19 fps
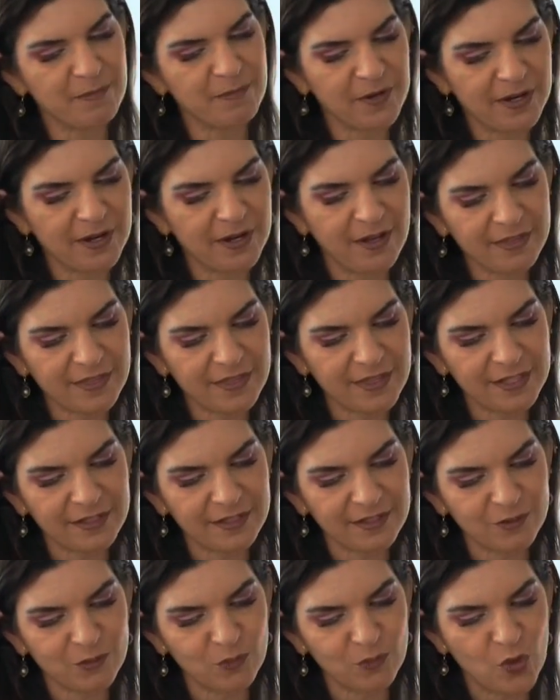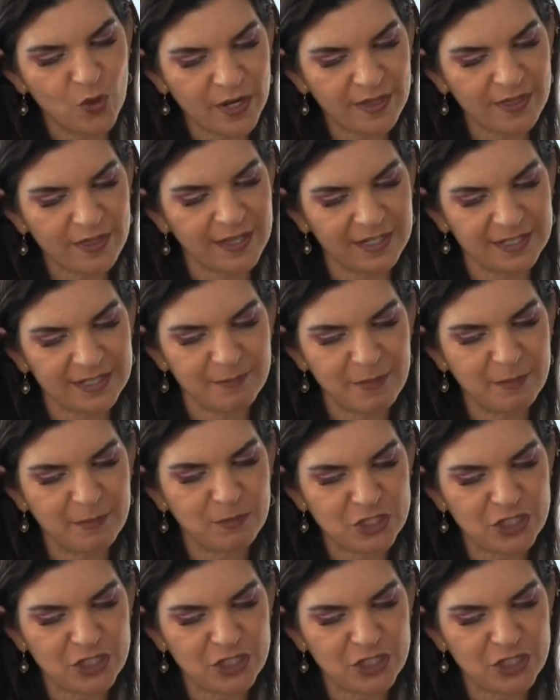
But I think one thing that people